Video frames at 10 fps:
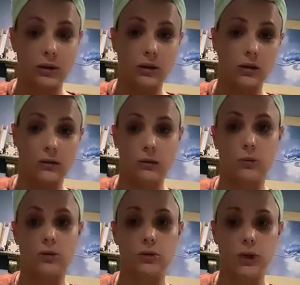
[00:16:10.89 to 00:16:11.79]
Anyways,
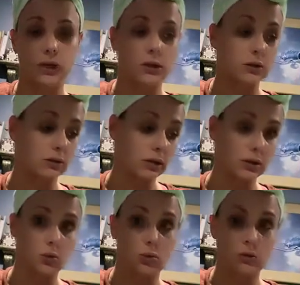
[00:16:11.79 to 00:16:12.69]
that's it. I'm just
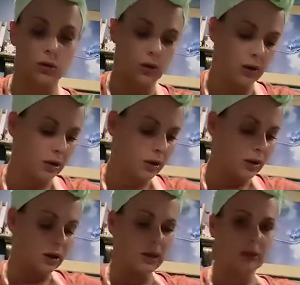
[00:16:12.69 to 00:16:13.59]
gonna save this to my channel,
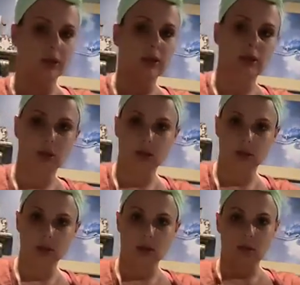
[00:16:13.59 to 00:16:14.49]
so thanks for
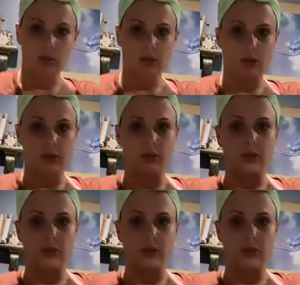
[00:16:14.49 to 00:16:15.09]
watching.